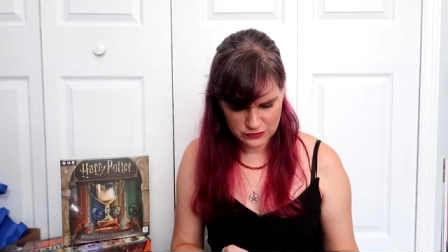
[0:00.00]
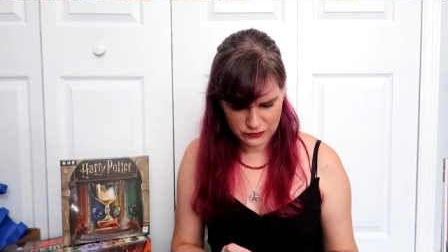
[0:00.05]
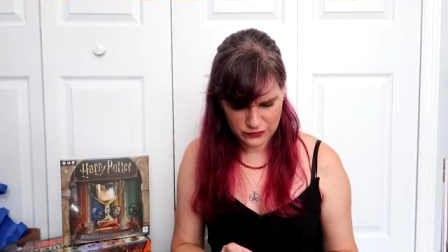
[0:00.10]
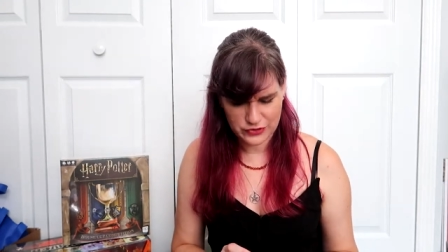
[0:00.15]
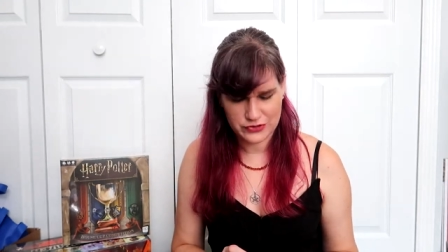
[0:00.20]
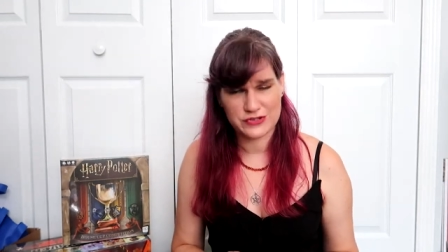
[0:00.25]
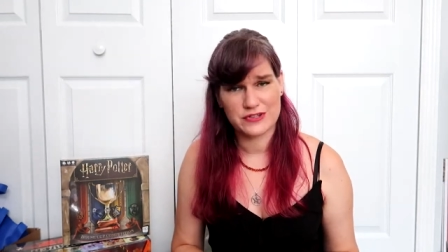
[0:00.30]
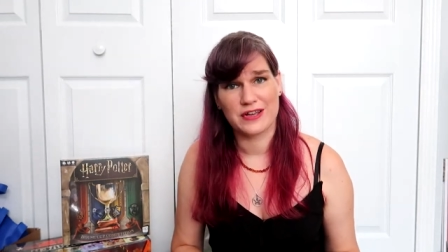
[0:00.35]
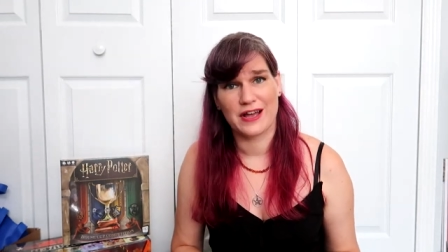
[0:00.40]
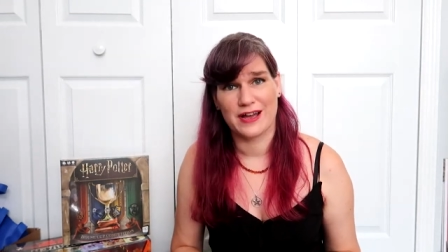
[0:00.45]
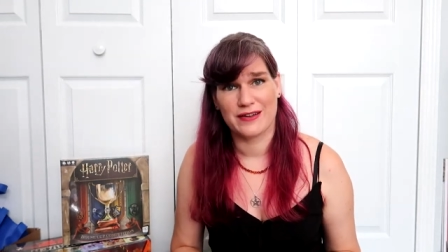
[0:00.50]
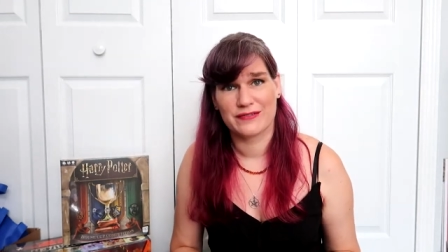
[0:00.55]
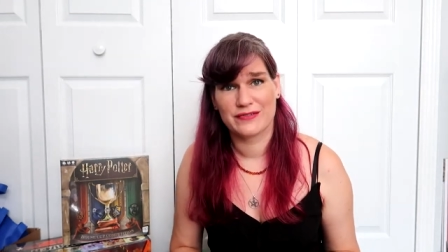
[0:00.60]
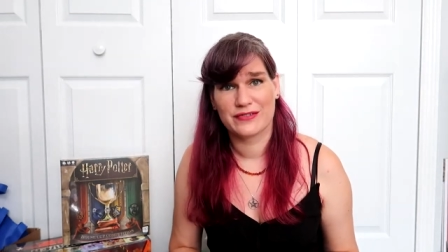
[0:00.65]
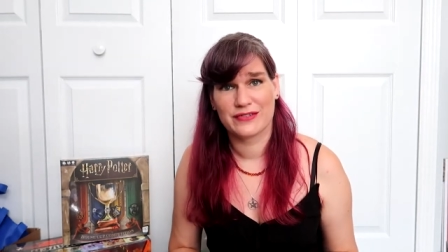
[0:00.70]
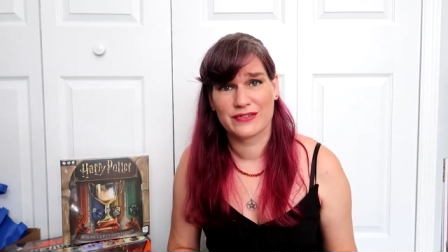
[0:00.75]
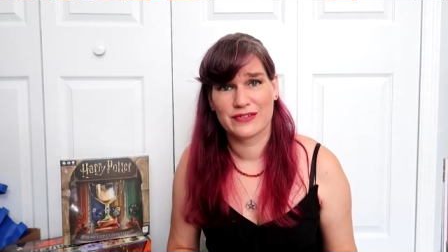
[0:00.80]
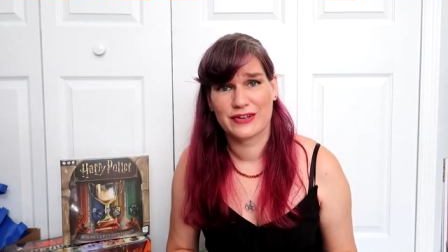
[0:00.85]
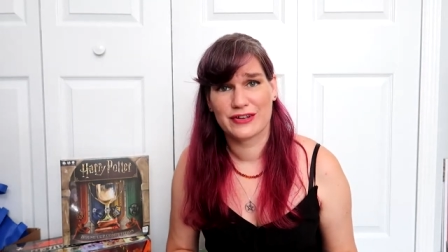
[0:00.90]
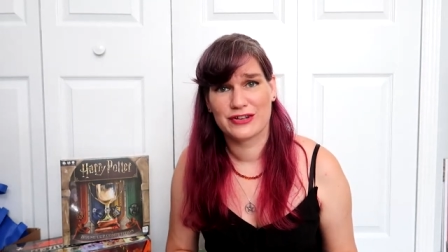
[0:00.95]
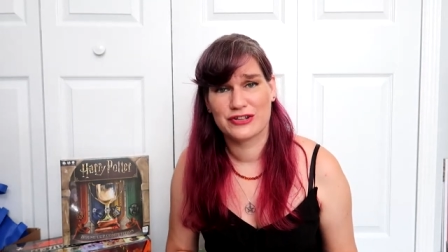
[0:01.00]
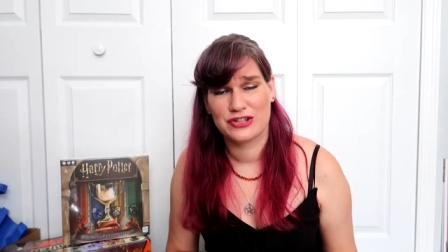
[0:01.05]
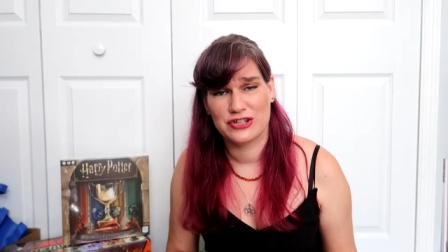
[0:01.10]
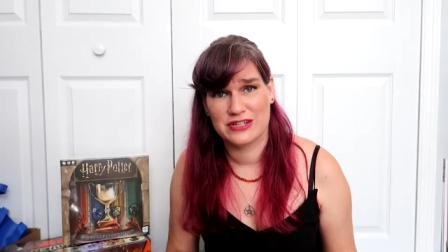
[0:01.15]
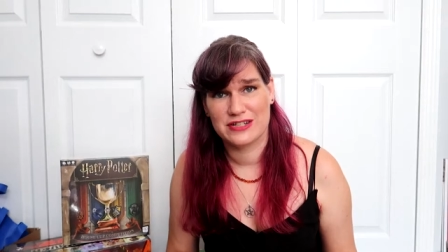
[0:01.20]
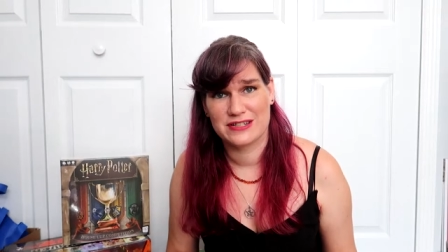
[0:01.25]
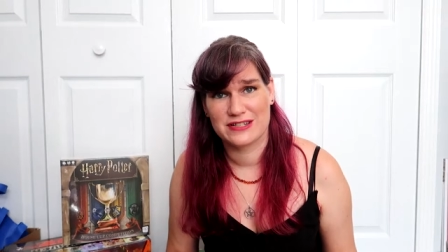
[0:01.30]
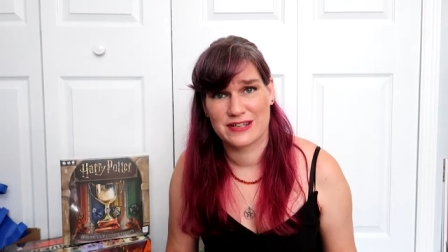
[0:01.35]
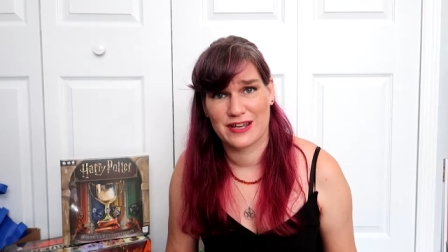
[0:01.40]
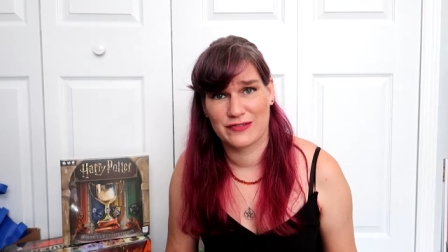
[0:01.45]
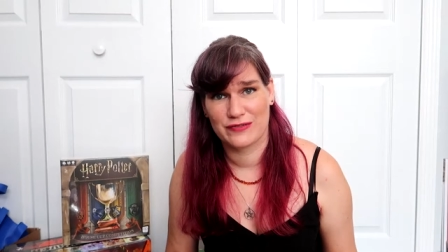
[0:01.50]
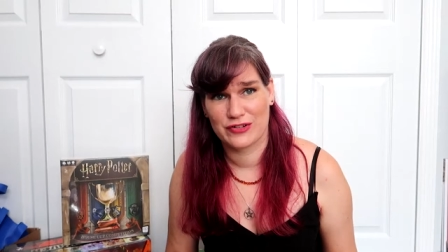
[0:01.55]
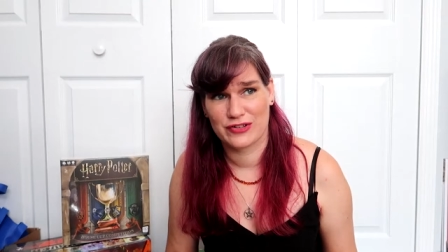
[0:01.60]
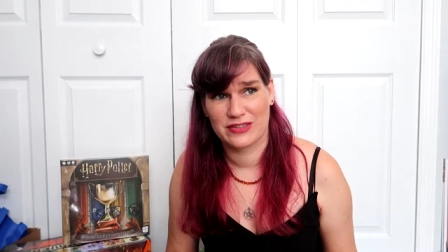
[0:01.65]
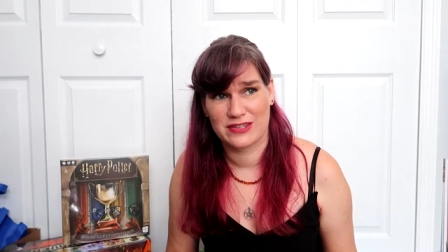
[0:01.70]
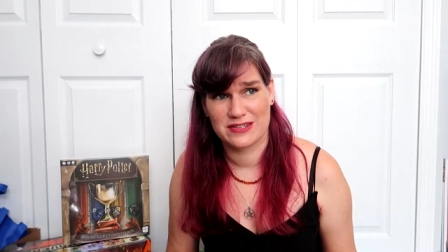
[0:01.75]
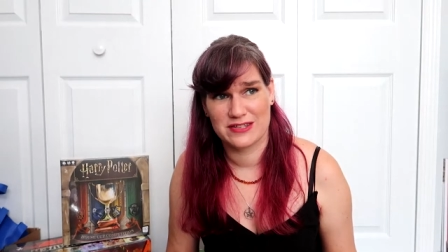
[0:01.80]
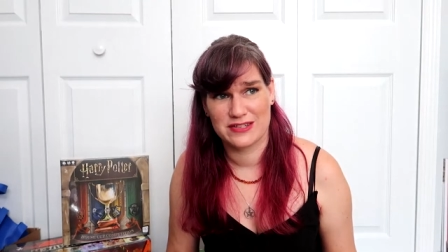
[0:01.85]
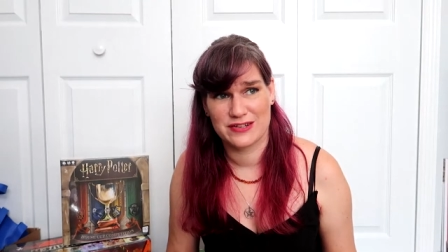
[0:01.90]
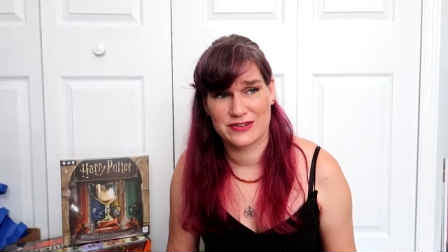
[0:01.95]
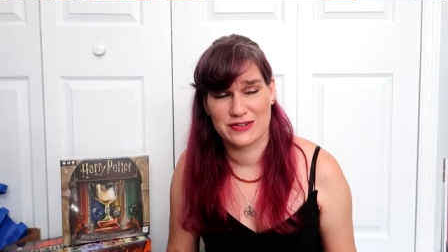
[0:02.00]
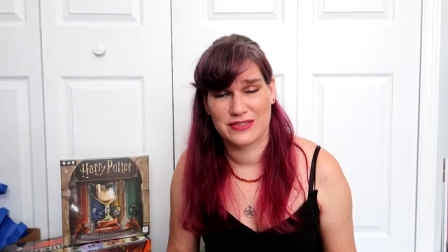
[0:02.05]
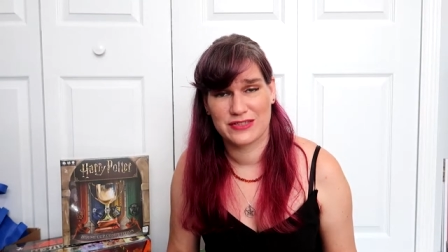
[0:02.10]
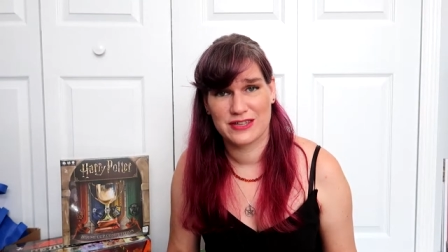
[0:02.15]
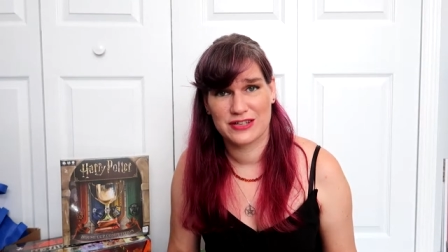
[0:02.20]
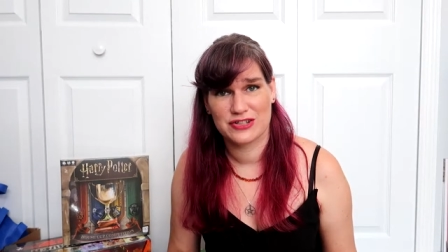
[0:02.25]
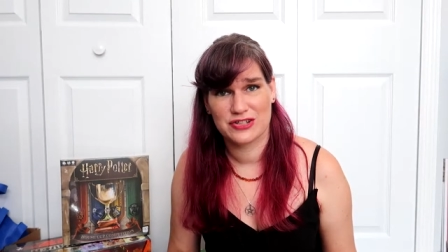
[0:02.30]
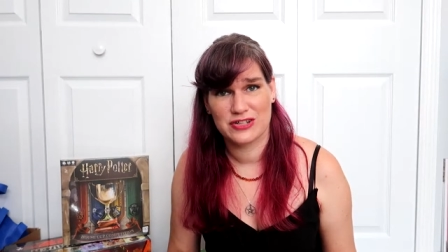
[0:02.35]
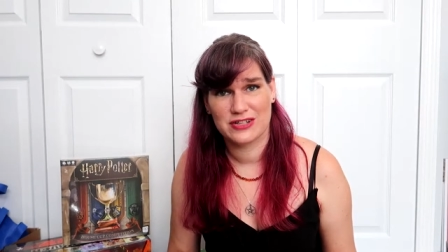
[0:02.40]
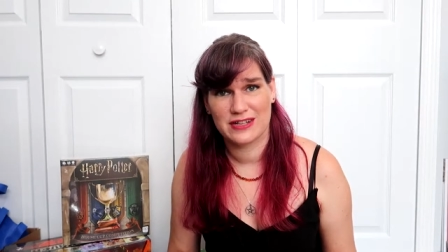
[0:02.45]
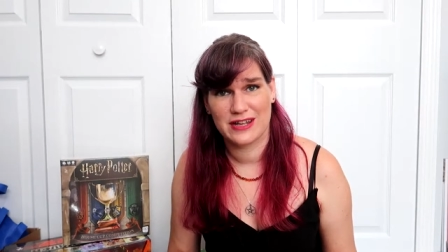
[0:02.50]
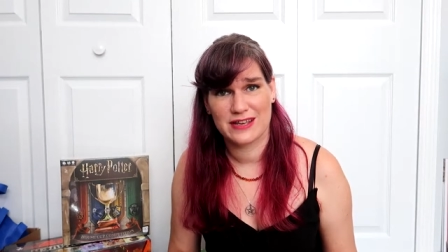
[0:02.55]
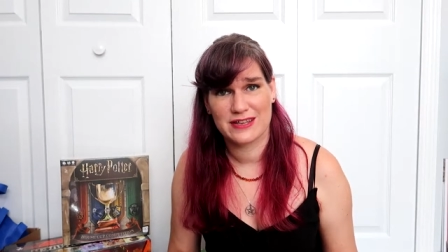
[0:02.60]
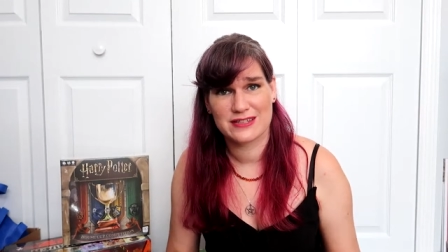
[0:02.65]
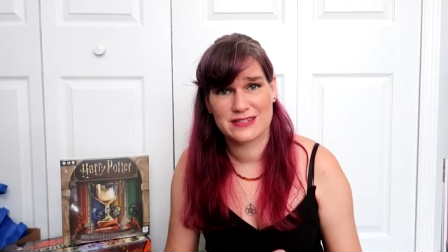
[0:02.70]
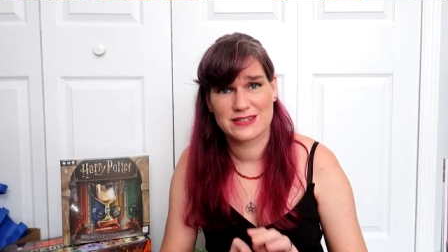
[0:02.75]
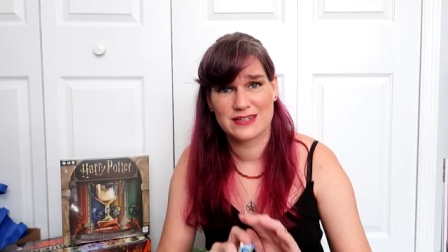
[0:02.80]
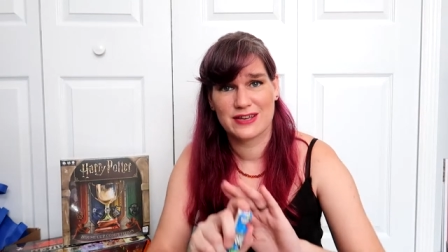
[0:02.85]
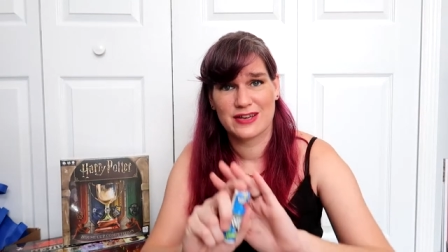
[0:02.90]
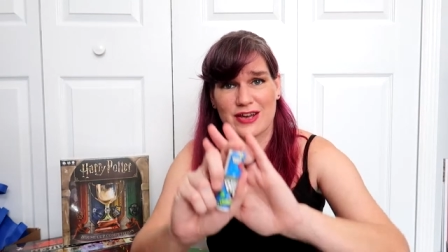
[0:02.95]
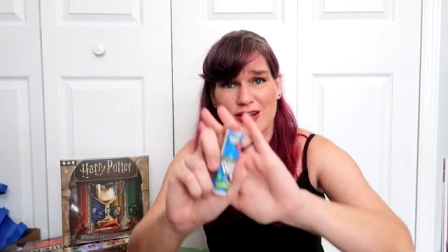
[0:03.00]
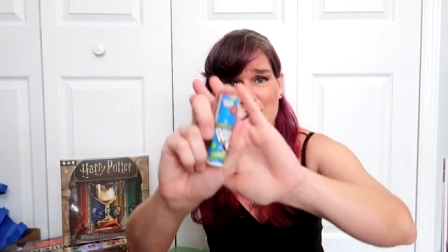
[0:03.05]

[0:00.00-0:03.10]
First off, she discovered this year that she likes